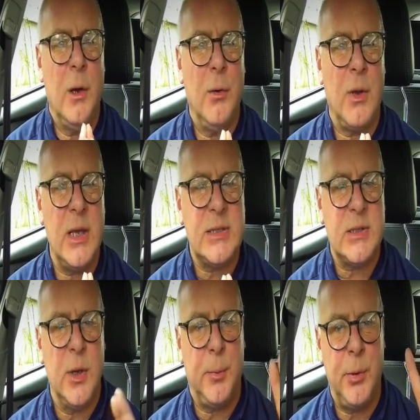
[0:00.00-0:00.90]
Okay,
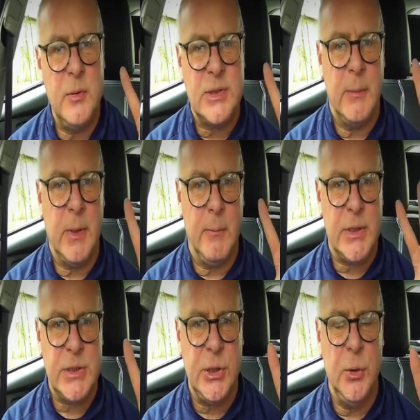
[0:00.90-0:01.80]
so pro tip
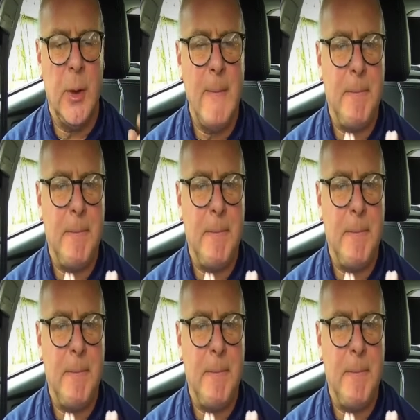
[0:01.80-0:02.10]
number 2,